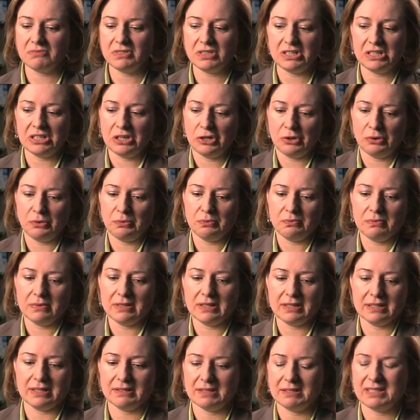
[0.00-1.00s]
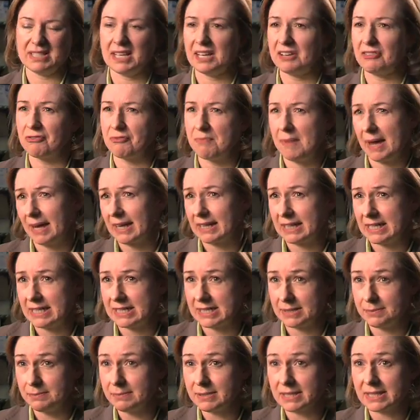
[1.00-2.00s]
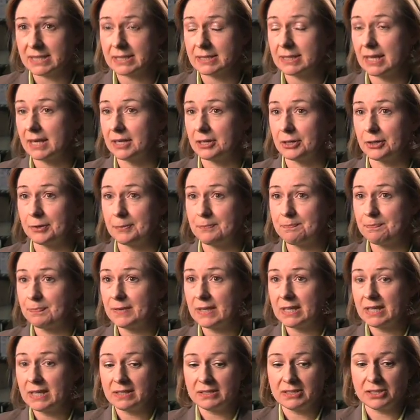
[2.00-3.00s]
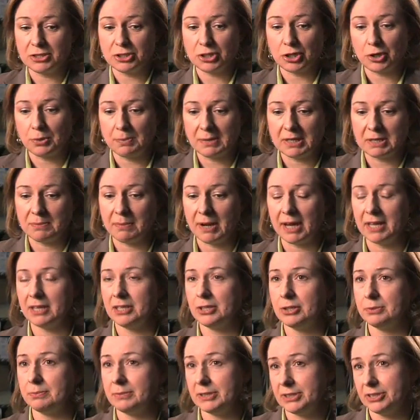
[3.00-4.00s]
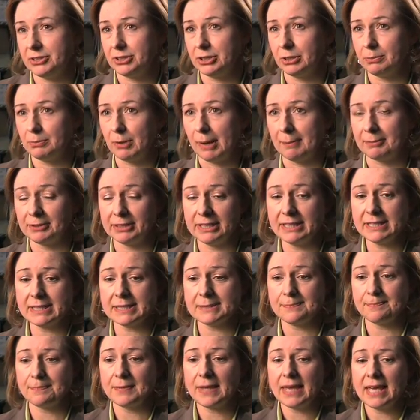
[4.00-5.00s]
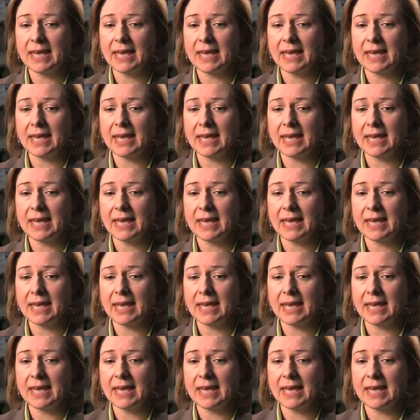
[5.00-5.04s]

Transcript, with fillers: you know, a set of mechanisms that are determined by their material properties.